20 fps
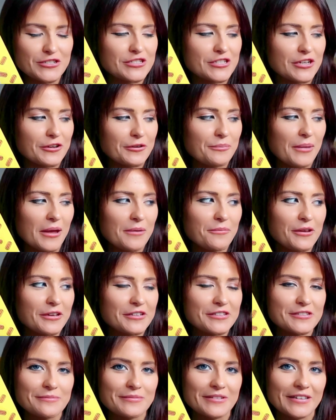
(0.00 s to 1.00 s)
So maybe
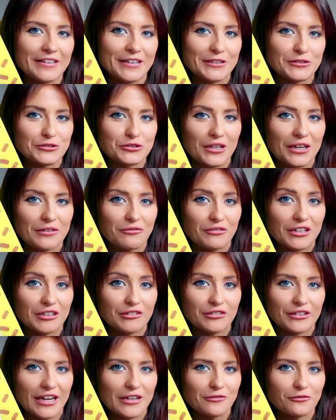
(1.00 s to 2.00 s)
it's something that I'll try and
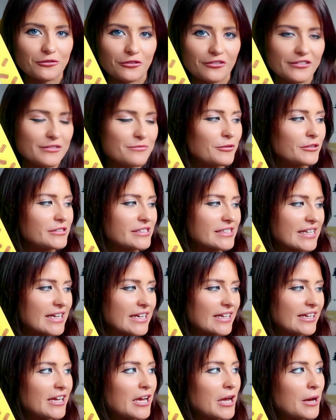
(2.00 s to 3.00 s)
recreate for him one
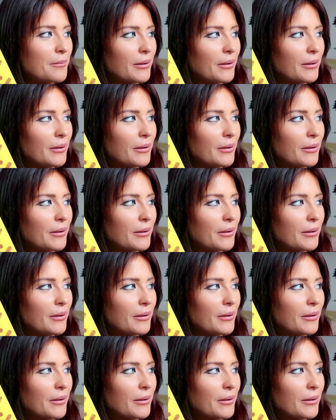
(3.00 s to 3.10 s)
day.